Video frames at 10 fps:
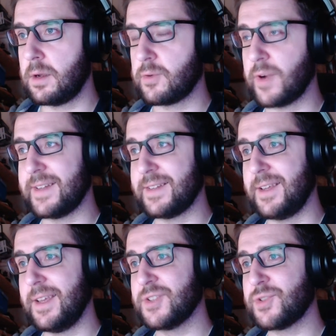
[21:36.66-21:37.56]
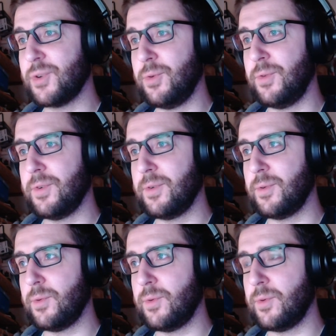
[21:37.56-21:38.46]
right. So
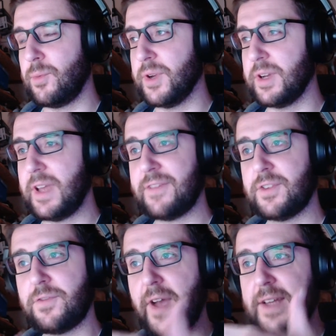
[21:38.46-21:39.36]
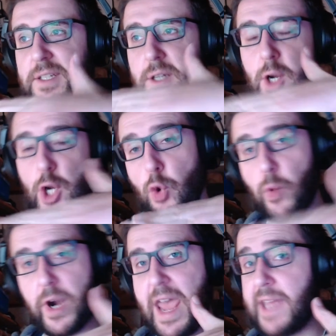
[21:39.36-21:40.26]
we're gonna have to find the
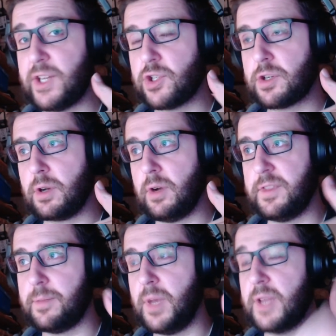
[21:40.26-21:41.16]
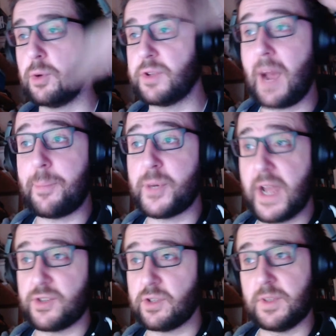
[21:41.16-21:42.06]
lower edge of the the upper
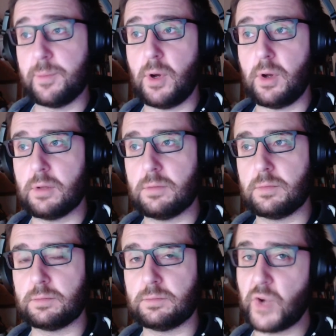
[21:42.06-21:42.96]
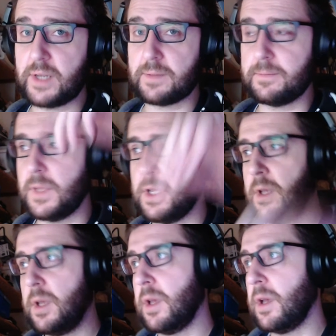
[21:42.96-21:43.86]
edge of the ball, right?
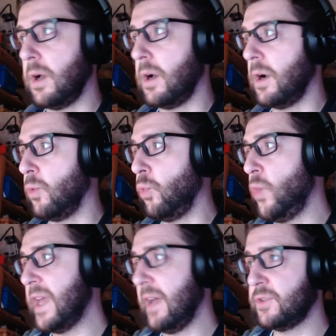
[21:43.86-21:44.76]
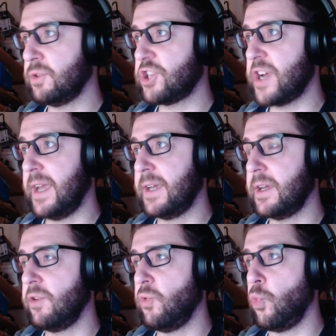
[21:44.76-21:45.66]
We have to check
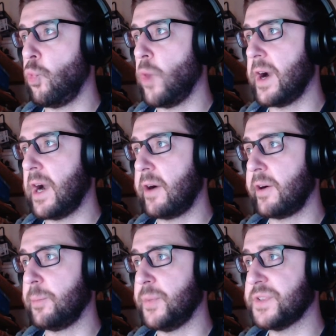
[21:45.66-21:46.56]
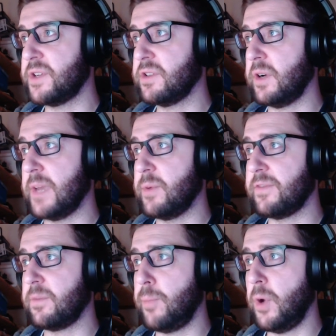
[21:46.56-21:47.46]
where are our positions. Okay, we
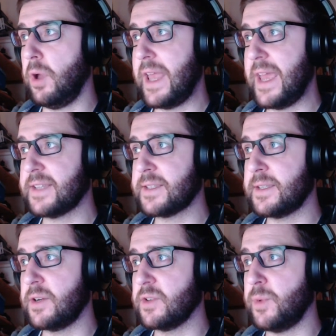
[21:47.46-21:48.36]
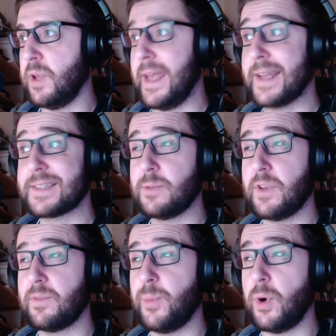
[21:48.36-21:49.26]
have ball X, there's ball X, and
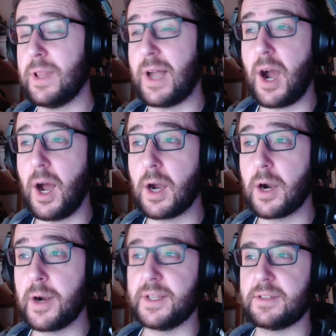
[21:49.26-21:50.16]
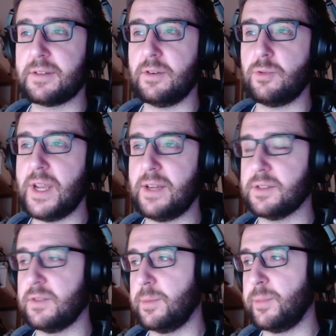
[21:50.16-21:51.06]
we have ball R, that is the
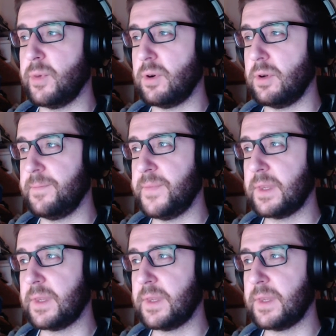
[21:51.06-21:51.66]
radius of the ball.